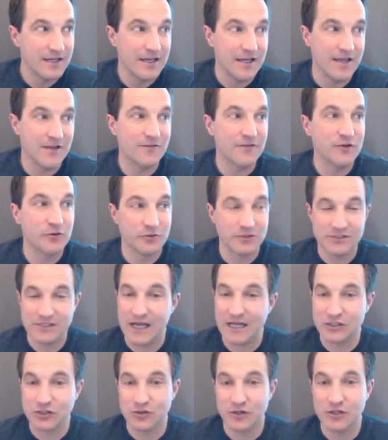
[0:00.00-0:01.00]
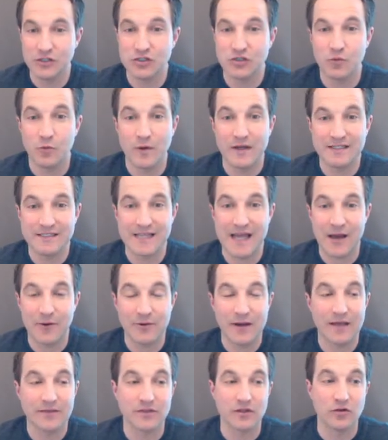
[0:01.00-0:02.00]
If your saturation went
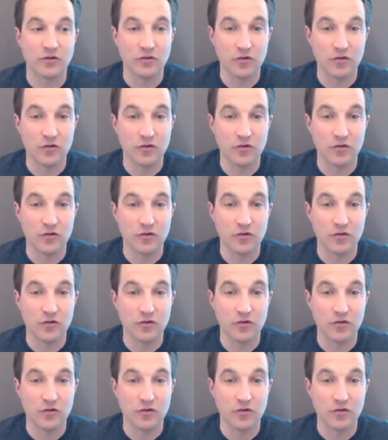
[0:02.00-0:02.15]
down at the